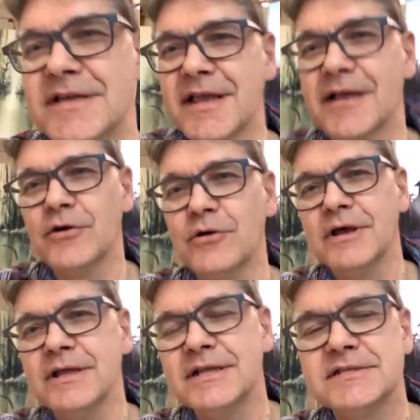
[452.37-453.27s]
I can go,
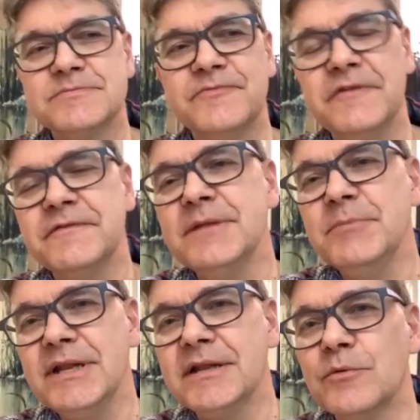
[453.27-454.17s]
it's
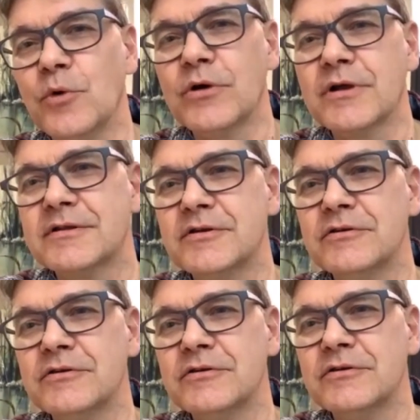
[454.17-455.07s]
15-minute walk
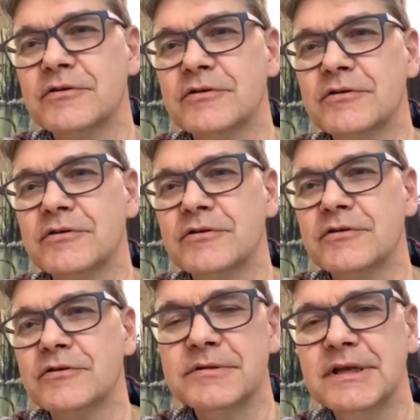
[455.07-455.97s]
to my
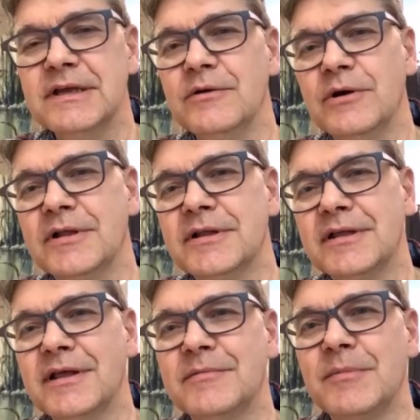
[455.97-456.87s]
studio
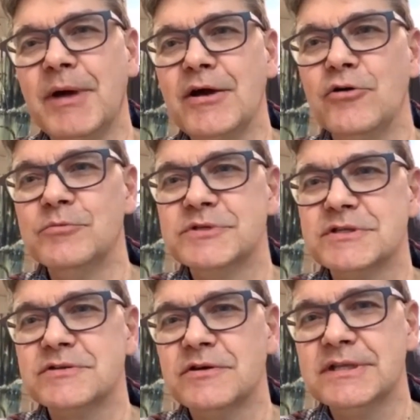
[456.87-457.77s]
and my home.
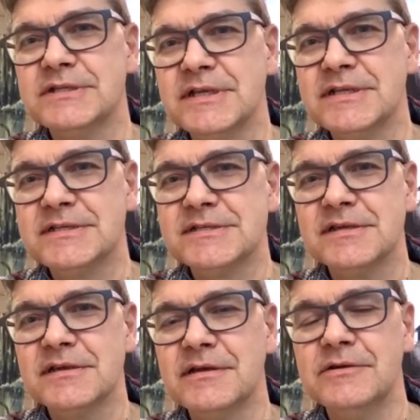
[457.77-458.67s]
So it's
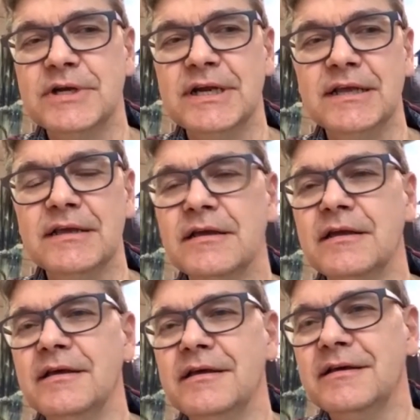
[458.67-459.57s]
really
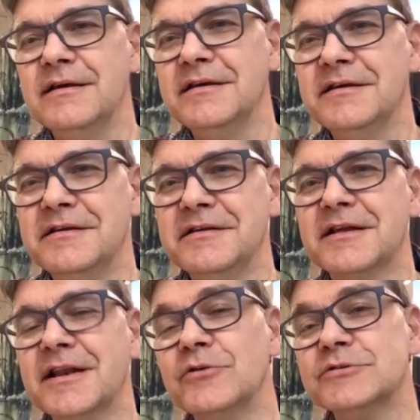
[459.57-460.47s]

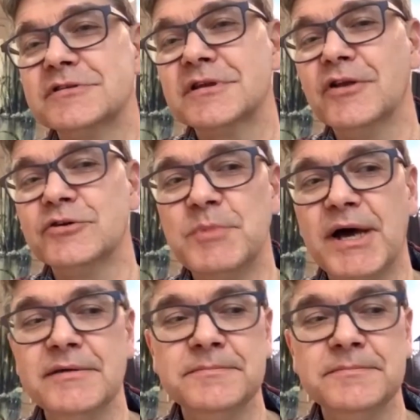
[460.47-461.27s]
close by.